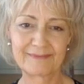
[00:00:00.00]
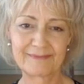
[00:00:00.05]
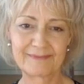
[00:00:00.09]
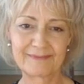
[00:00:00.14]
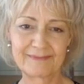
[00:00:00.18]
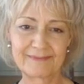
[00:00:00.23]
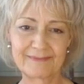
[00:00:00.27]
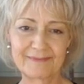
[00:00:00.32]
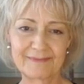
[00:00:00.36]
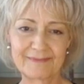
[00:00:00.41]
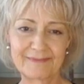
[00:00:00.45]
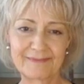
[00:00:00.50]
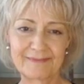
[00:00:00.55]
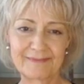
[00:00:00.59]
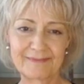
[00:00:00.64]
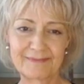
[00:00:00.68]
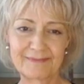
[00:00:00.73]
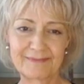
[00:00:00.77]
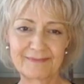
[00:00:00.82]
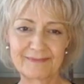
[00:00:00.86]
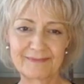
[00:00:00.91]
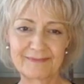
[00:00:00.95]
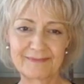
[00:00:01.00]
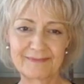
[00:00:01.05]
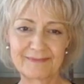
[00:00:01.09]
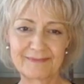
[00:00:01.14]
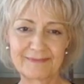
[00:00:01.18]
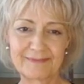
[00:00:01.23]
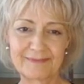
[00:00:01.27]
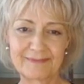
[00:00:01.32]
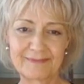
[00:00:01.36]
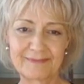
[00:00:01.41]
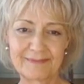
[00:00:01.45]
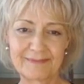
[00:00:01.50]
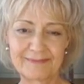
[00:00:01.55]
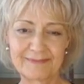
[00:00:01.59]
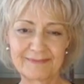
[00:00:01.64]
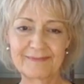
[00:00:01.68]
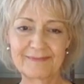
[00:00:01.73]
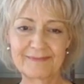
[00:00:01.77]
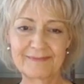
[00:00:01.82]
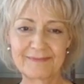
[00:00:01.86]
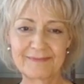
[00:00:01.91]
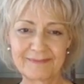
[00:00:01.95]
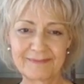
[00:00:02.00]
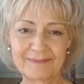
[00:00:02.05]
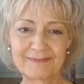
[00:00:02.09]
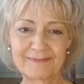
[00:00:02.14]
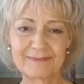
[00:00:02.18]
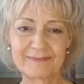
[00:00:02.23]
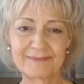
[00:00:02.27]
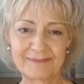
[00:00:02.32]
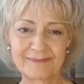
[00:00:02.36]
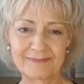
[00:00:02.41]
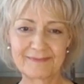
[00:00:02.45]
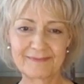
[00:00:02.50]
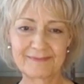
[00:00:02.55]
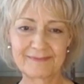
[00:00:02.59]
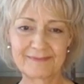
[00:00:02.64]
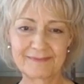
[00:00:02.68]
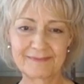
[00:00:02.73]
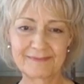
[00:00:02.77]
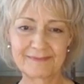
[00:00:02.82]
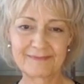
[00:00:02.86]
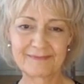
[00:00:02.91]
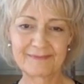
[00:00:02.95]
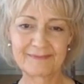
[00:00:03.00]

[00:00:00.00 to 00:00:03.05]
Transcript: [no speech]